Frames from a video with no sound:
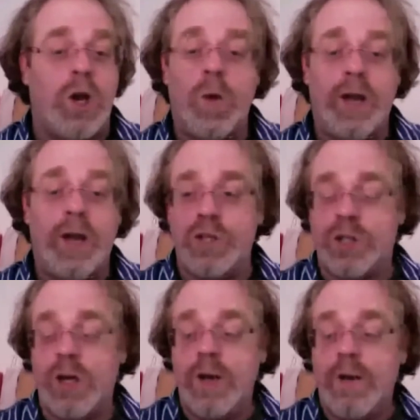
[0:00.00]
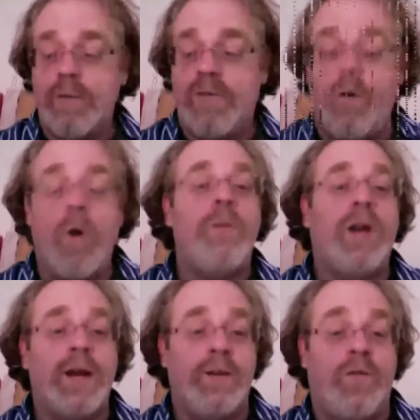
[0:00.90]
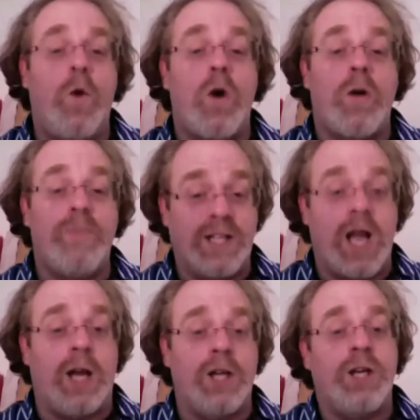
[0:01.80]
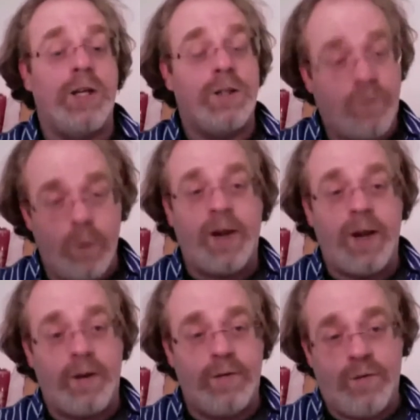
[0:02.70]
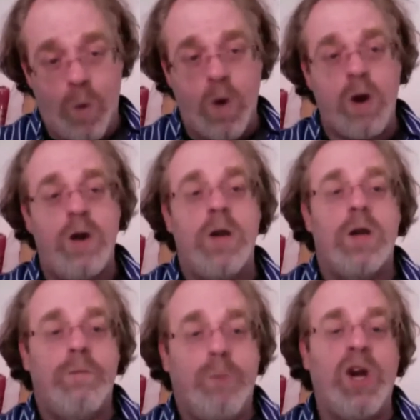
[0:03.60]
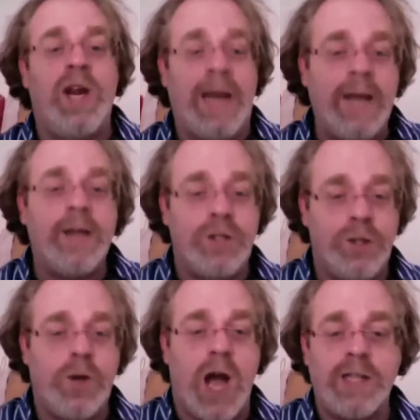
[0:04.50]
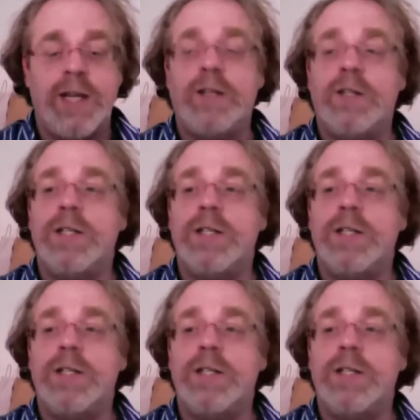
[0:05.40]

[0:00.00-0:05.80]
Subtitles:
it was formulated for mixology. It's formulated for putting into cocktails.